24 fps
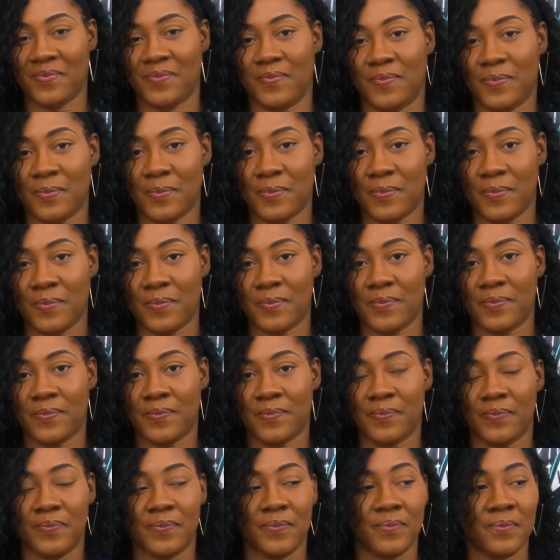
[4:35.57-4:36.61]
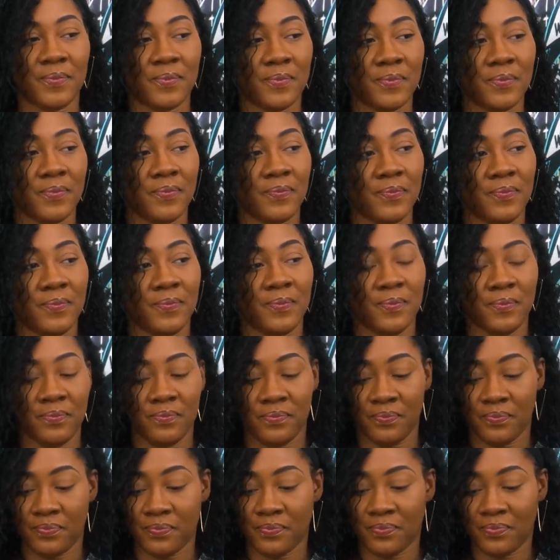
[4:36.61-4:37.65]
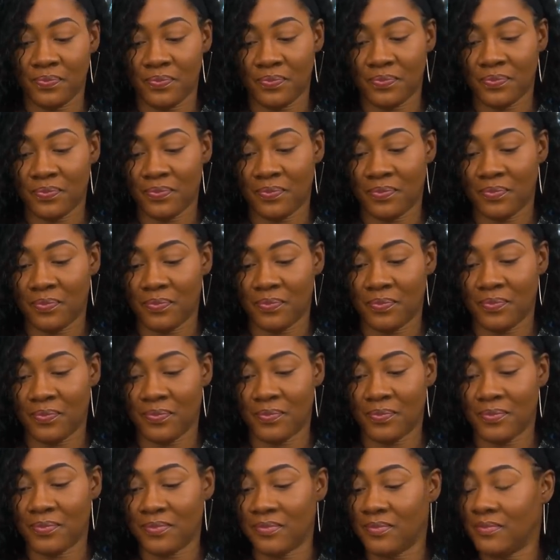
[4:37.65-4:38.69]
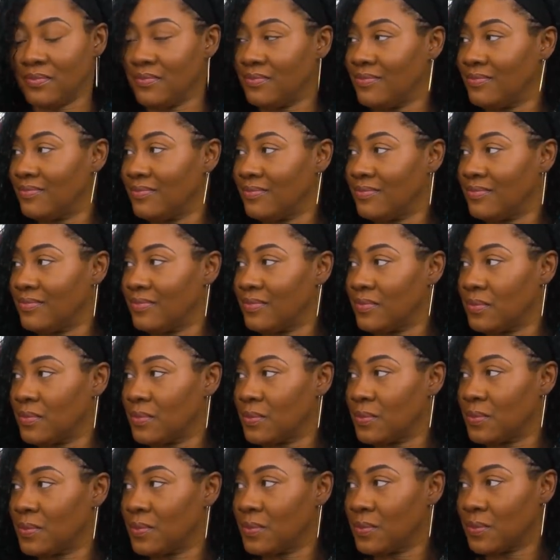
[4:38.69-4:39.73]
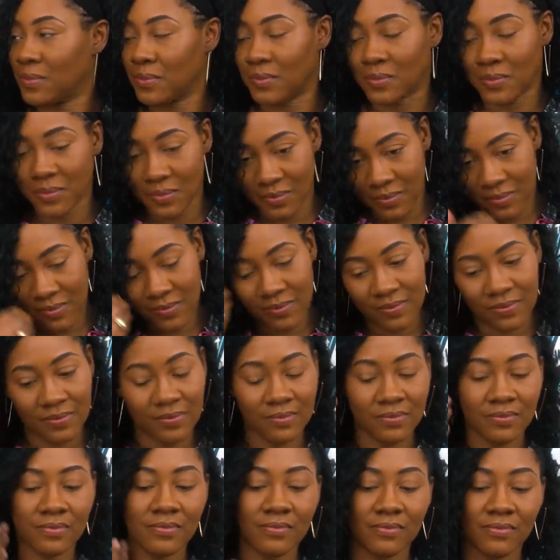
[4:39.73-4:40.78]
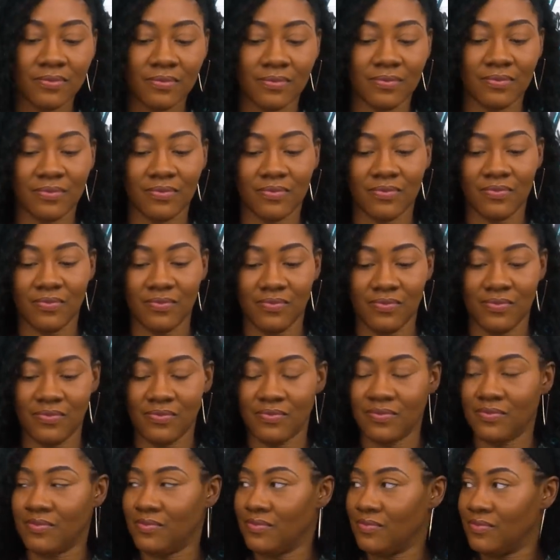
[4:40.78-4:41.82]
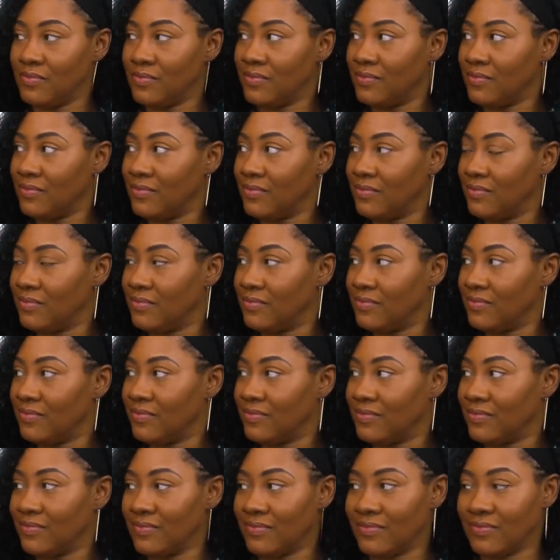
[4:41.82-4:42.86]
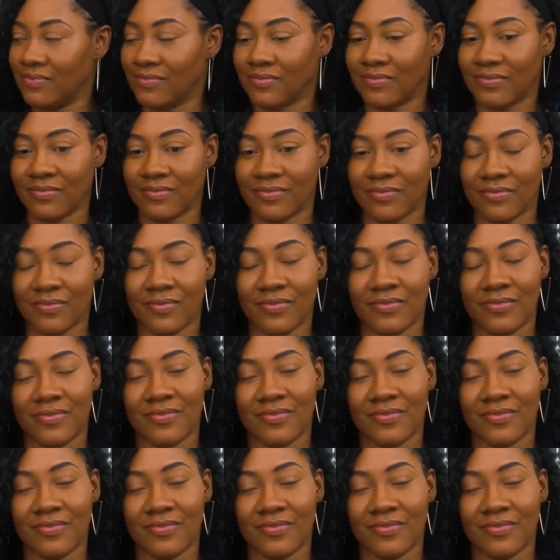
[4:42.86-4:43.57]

This person isn't speaking.